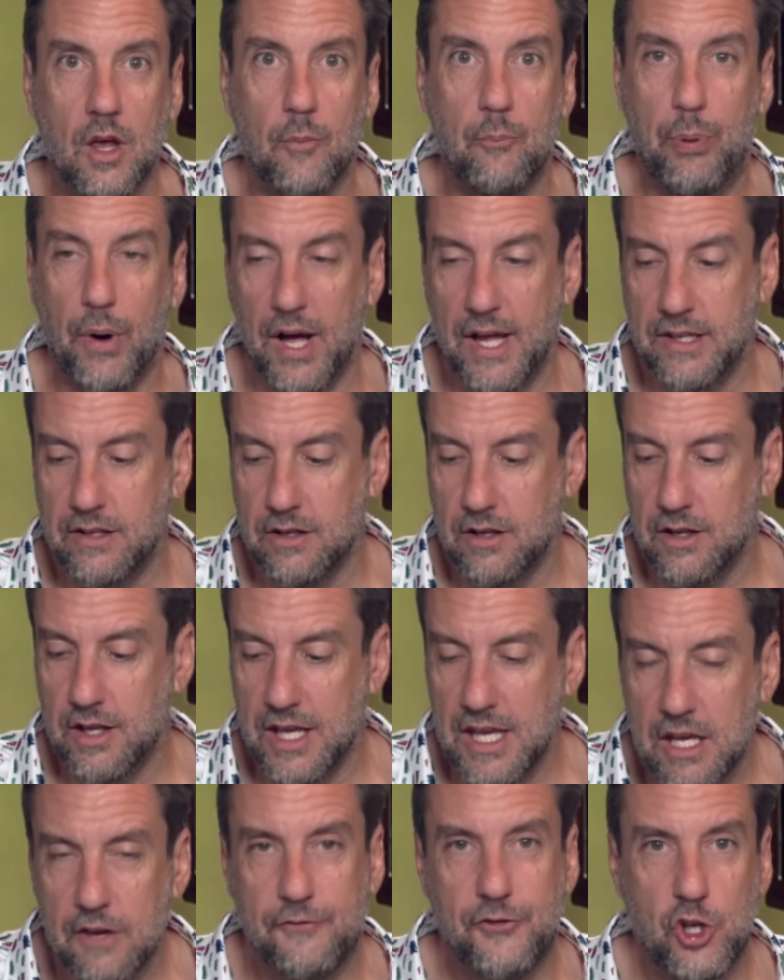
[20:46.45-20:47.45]
But
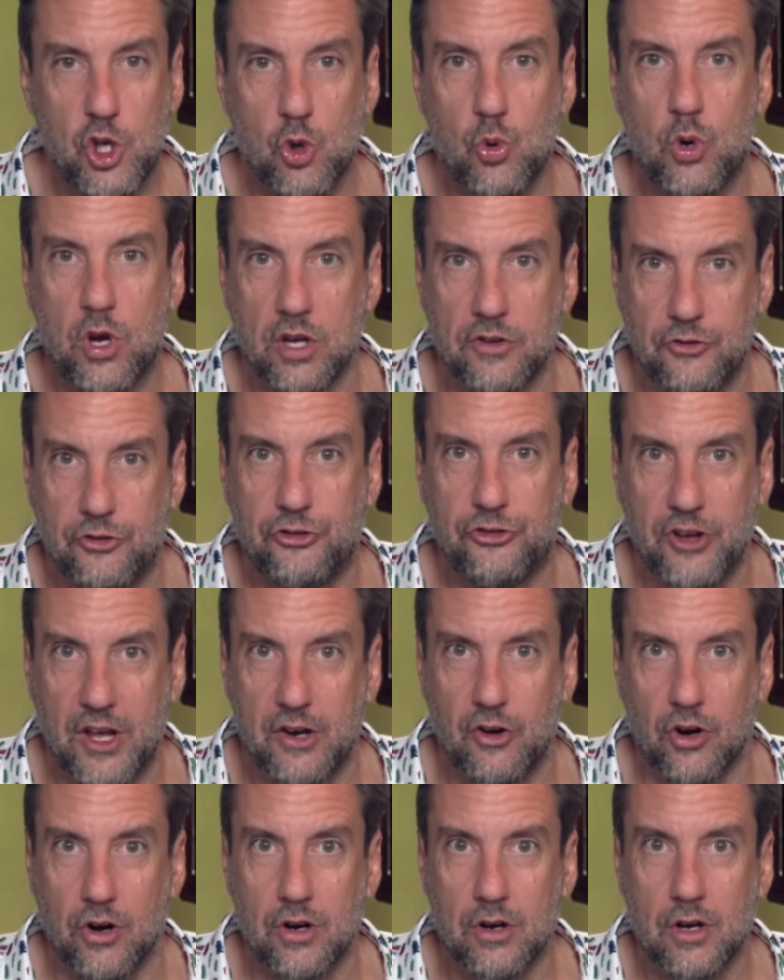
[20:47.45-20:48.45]
if you
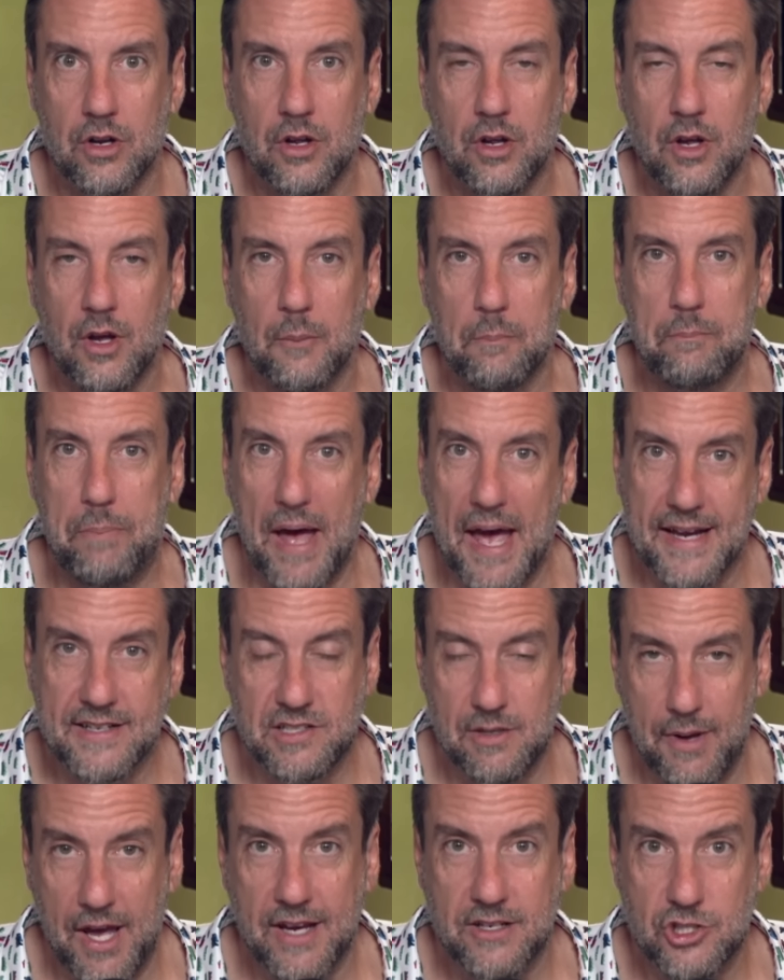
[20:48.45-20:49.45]
consider
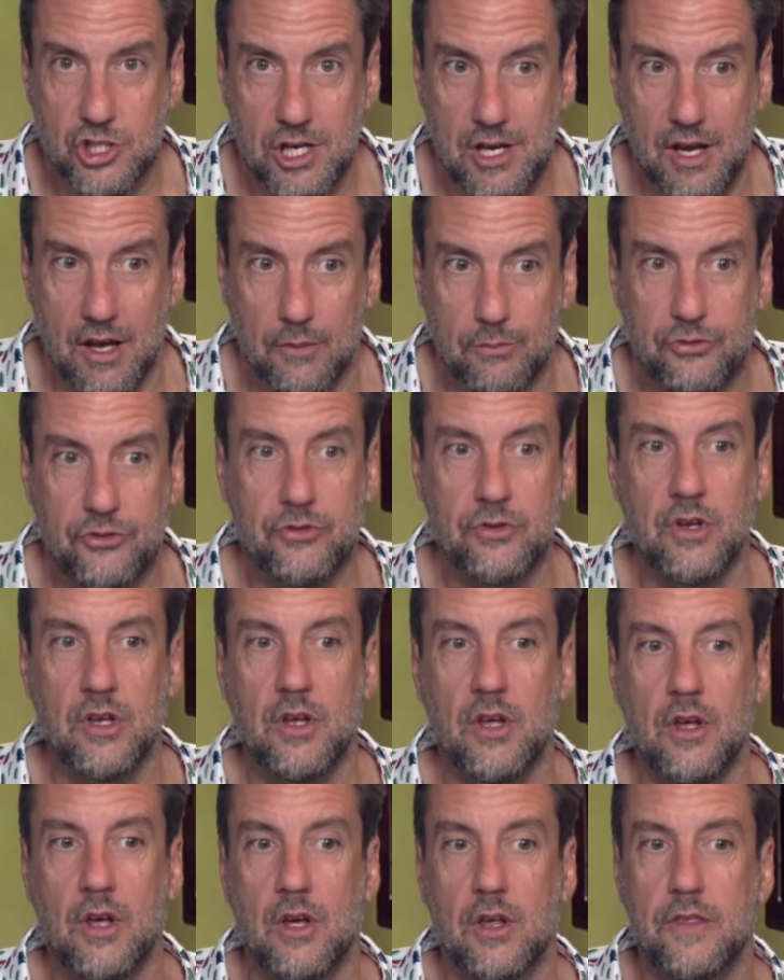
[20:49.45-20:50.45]
back-to-back champs,
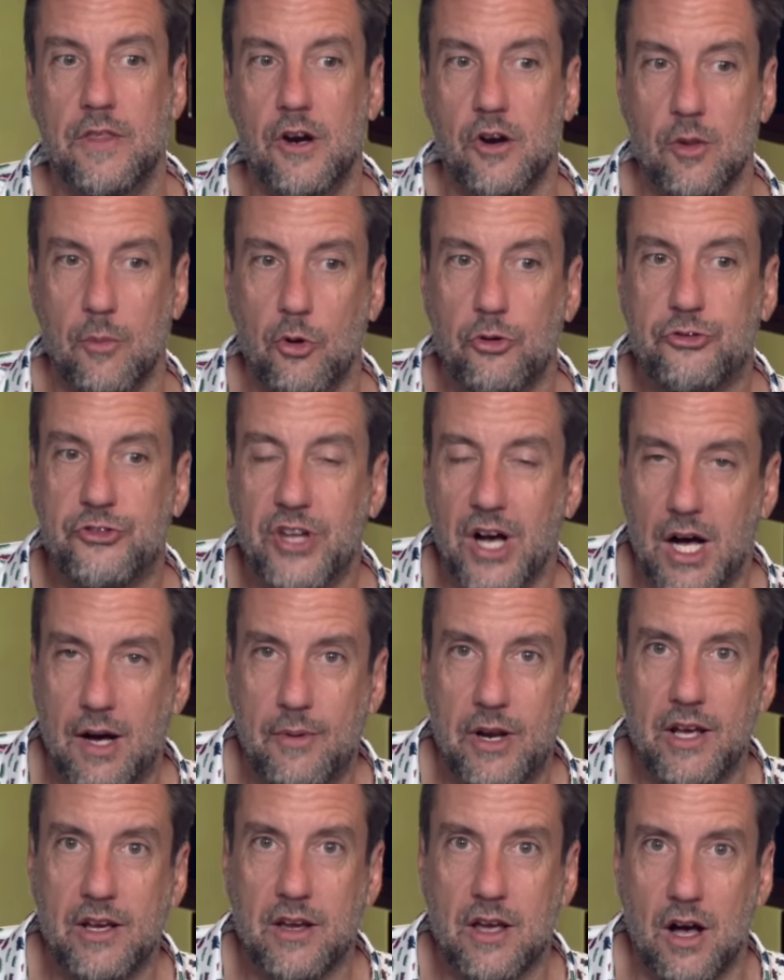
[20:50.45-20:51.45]
they're the most
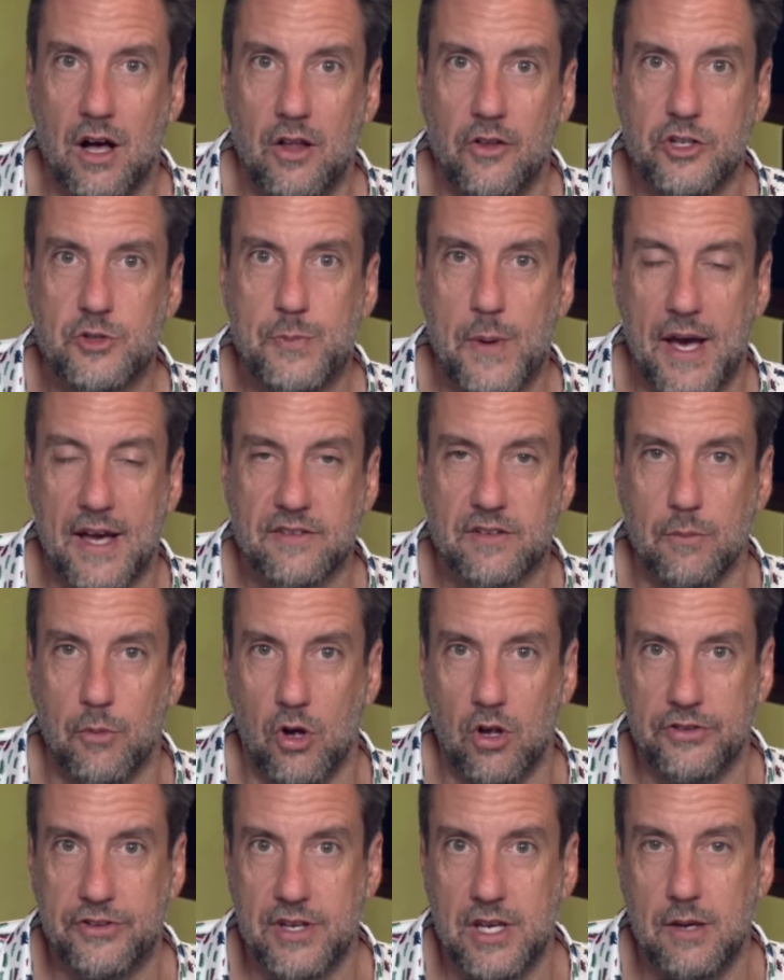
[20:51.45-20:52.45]
dominant college
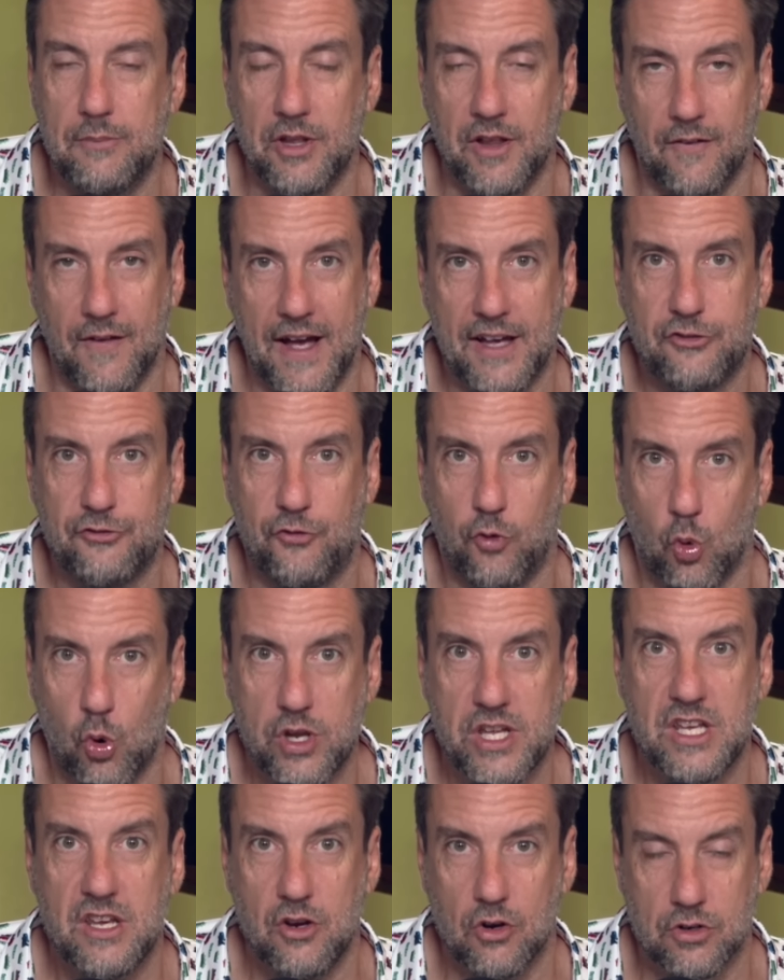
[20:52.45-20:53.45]
basketball team in the last
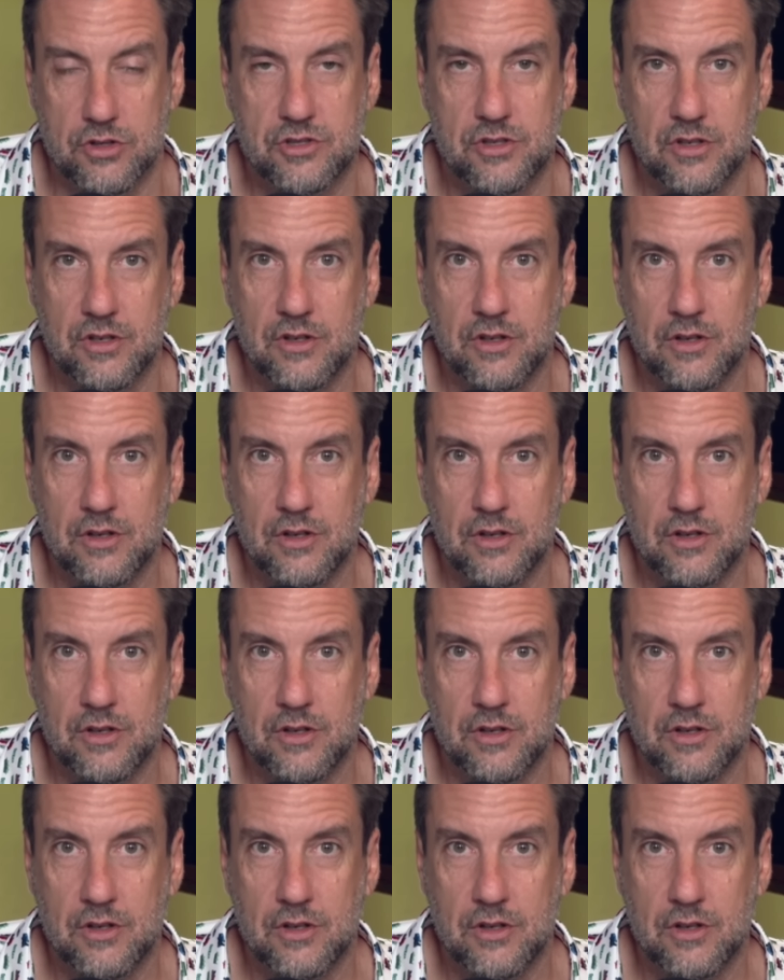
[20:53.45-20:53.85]
forty years